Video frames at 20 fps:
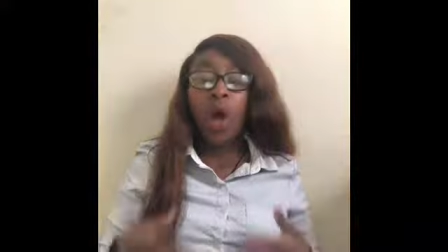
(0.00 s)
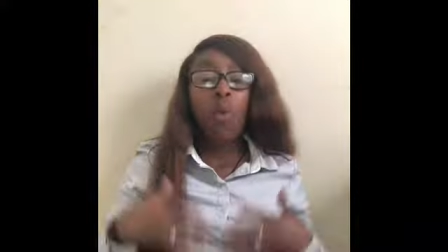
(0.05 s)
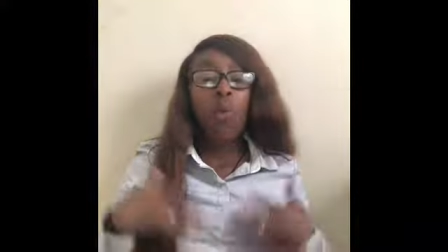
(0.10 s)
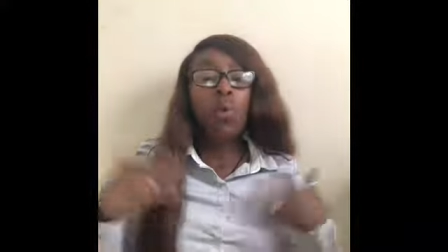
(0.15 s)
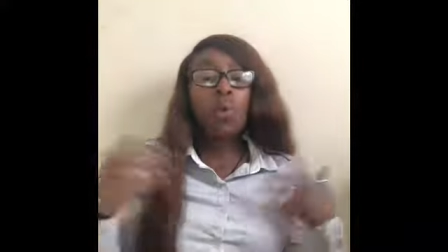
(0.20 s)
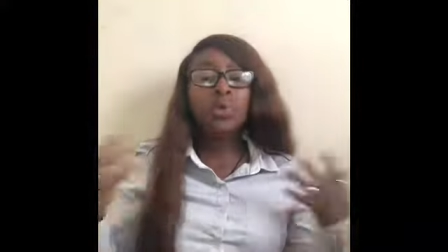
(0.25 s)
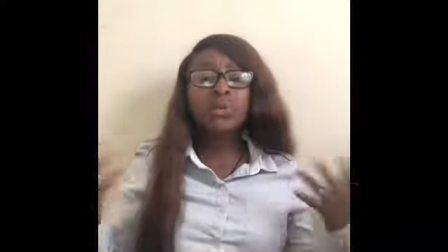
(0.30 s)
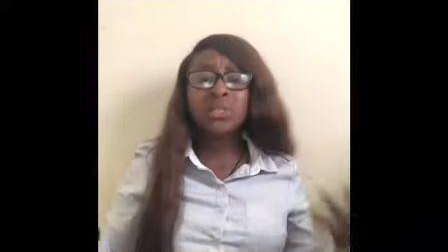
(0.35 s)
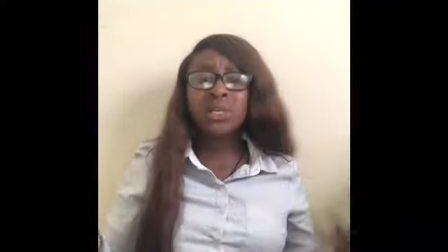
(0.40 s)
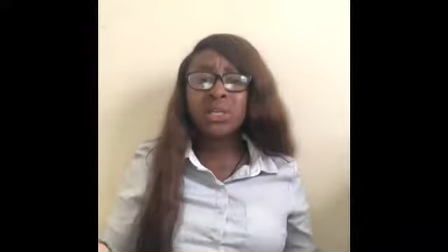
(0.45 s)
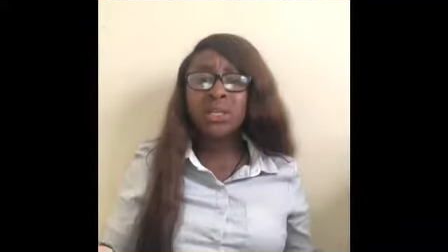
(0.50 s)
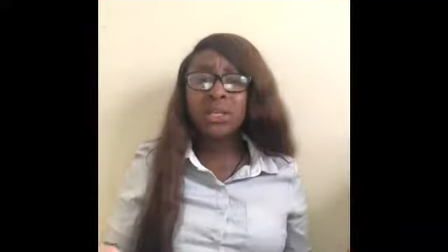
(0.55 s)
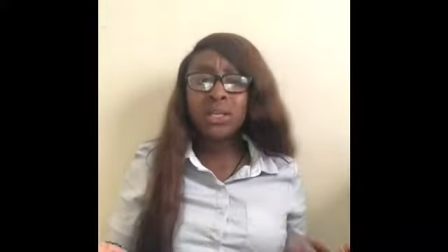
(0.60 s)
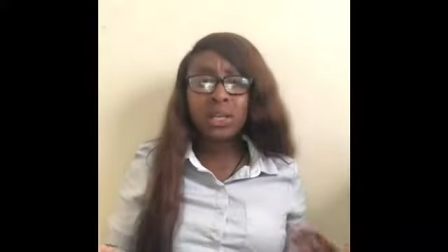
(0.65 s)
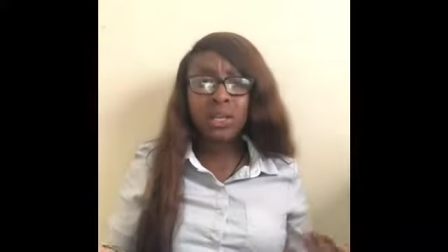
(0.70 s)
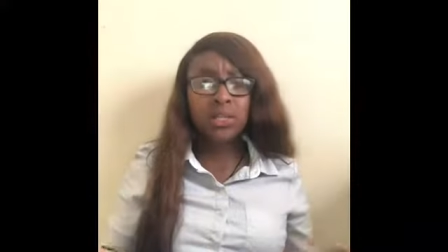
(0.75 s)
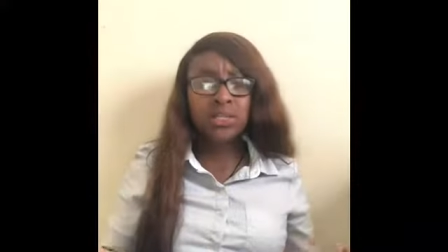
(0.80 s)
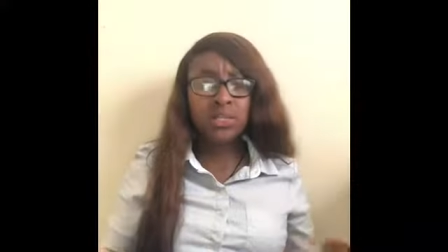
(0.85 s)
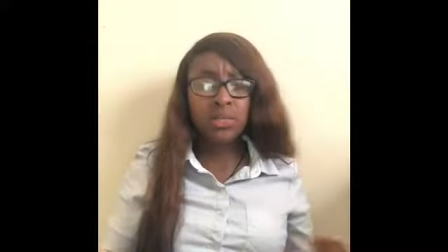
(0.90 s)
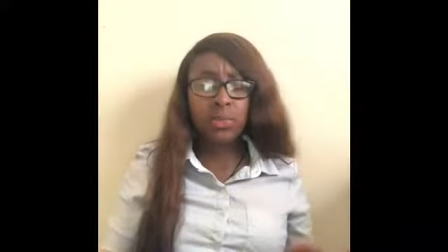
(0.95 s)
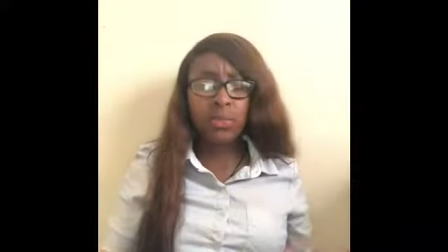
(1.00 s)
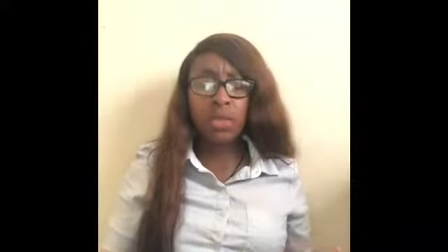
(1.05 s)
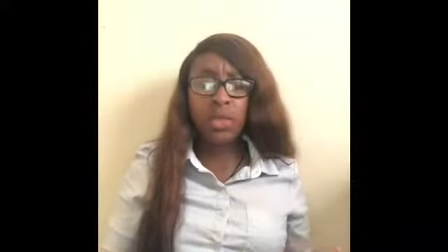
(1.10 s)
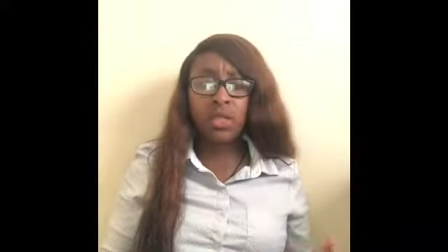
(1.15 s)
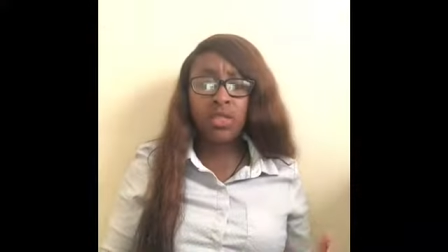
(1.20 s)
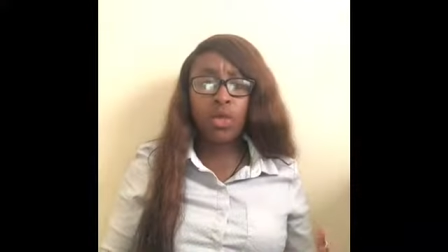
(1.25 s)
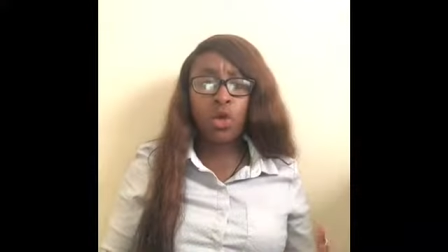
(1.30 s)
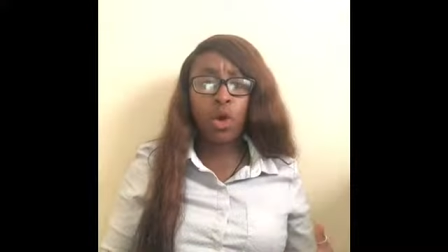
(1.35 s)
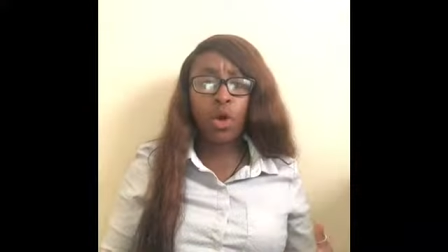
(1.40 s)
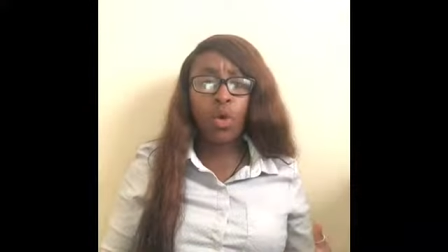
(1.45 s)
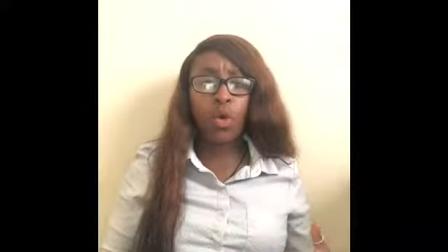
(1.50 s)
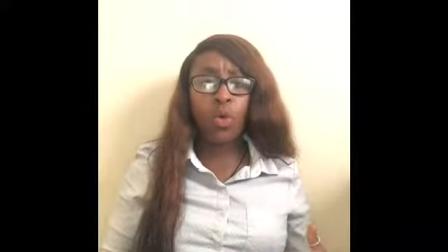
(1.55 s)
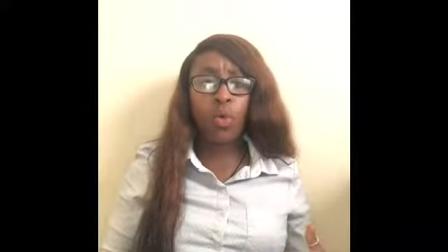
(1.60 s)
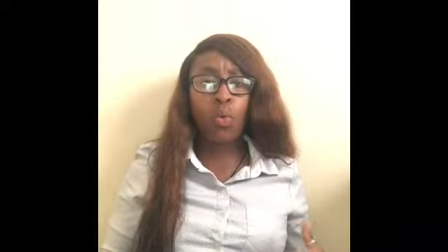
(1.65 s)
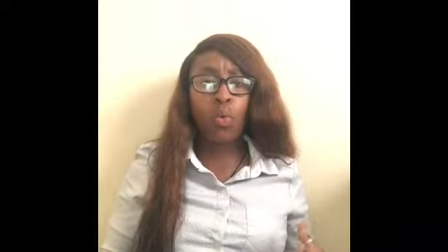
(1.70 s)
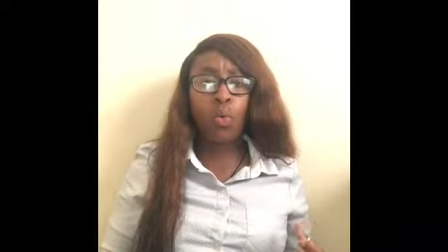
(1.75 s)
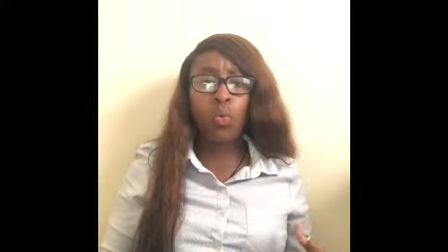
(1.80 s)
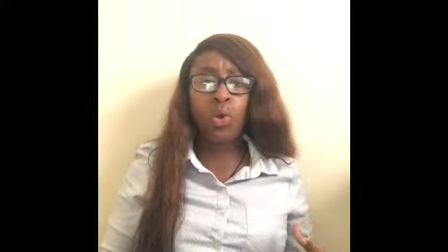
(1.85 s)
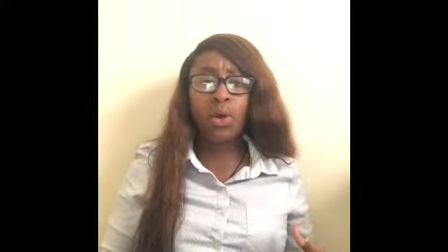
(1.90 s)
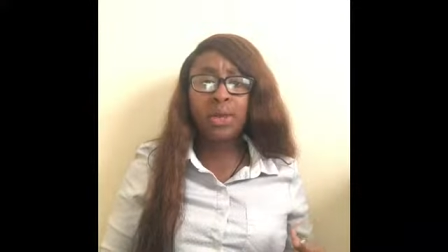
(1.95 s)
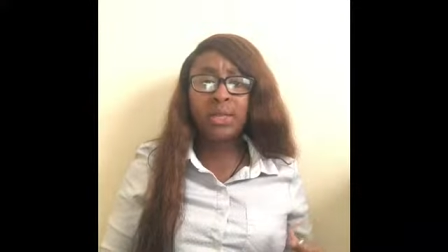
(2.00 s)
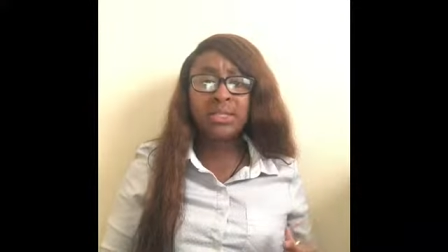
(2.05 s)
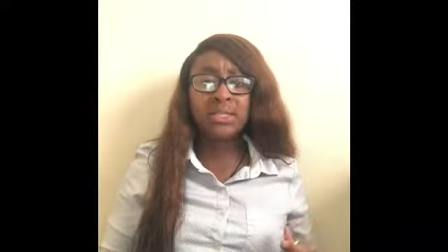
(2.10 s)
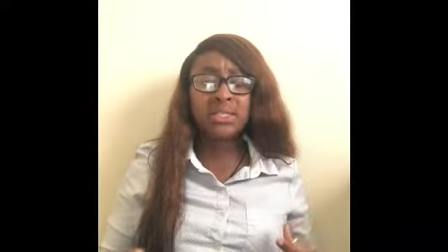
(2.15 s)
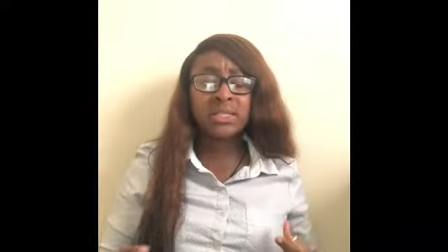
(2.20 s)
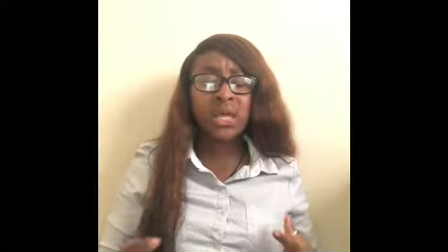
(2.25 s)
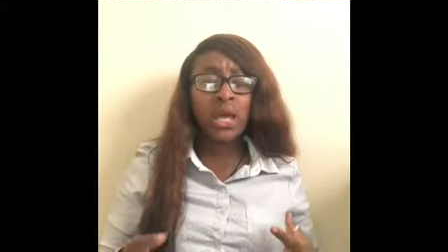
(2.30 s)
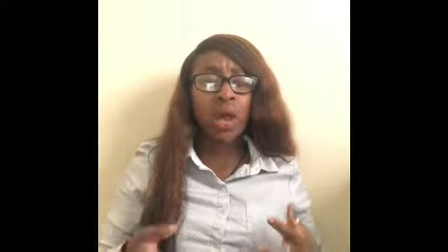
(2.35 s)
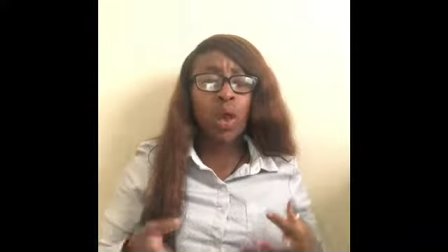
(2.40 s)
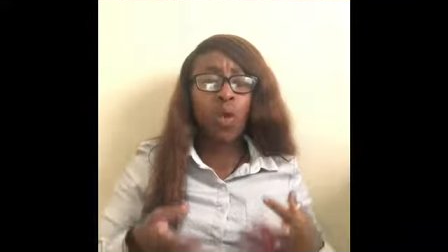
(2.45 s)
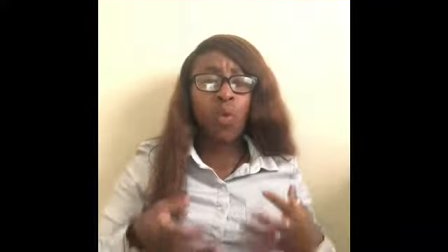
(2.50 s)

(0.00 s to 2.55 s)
What was unclear to me though was